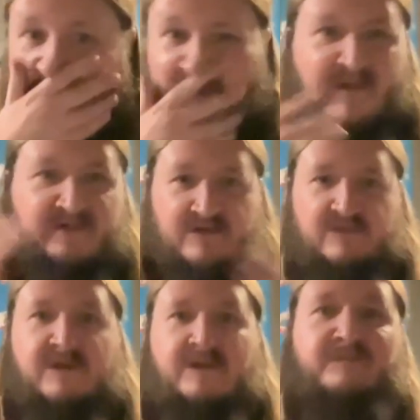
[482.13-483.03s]
Now, to
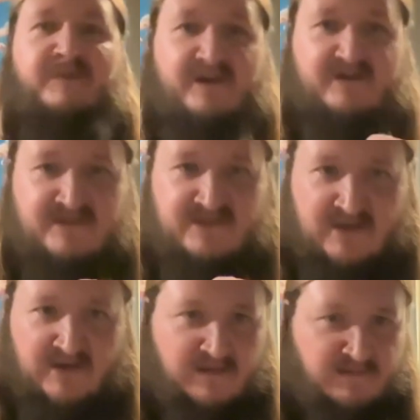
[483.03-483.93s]
look at the band's
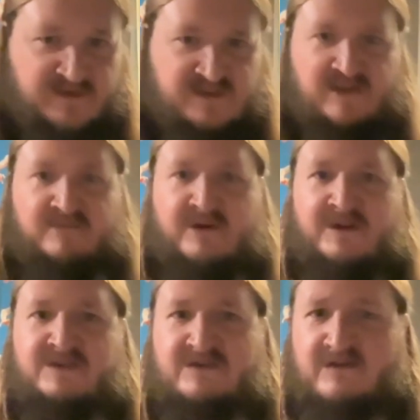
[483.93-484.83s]
Metallum
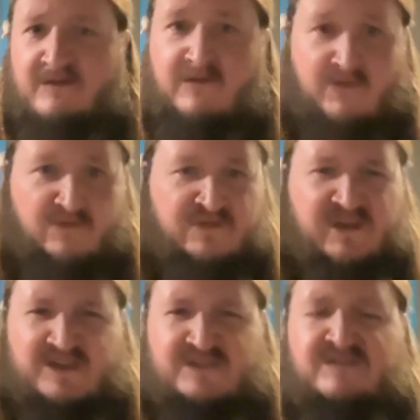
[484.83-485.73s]
page, calls
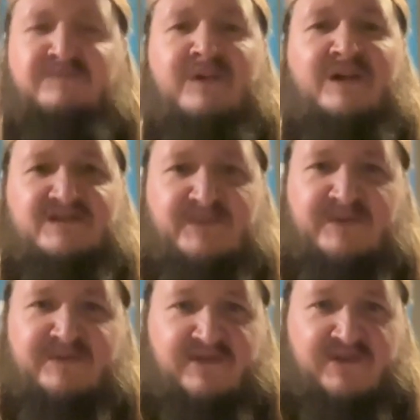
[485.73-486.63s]
classes black
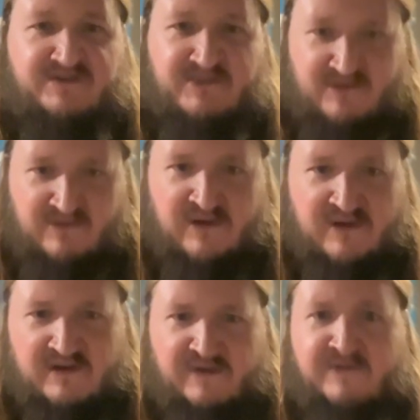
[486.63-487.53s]
speed, thrash metal,
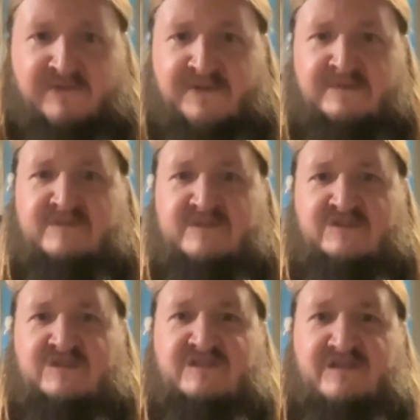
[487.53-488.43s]
lyrical themes
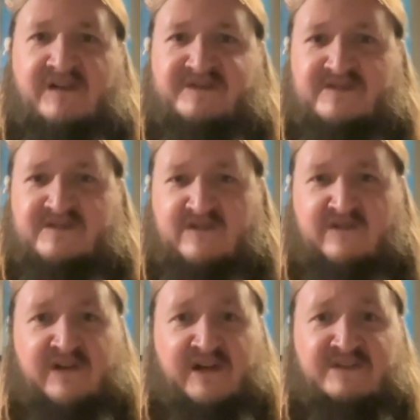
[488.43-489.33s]
such as death,
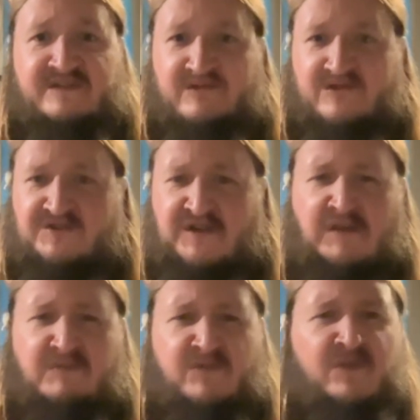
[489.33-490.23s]
society, anti religion,
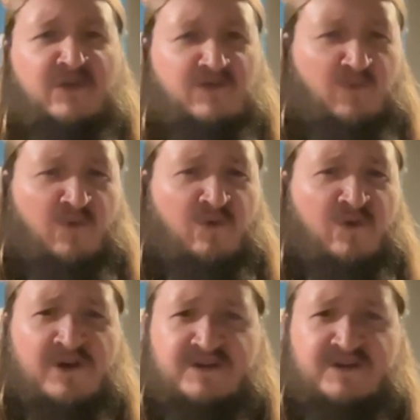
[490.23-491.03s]
humor, war,